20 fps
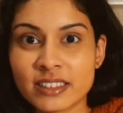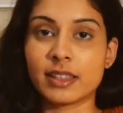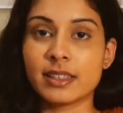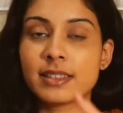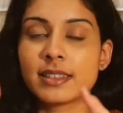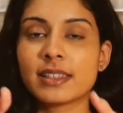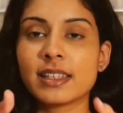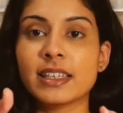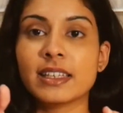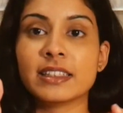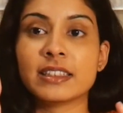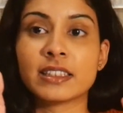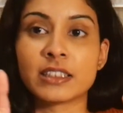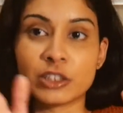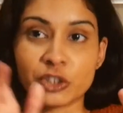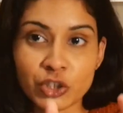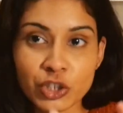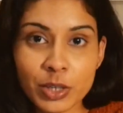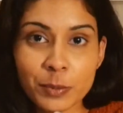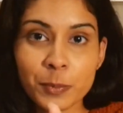This
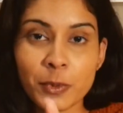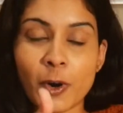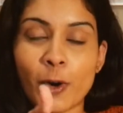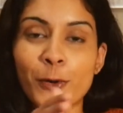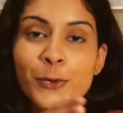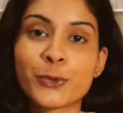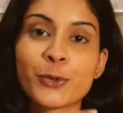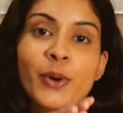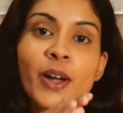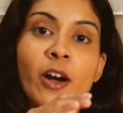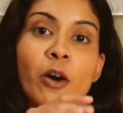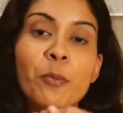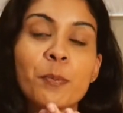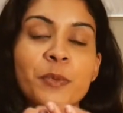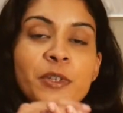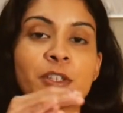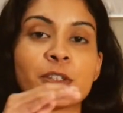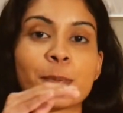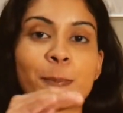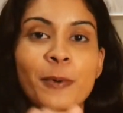internship also helped me to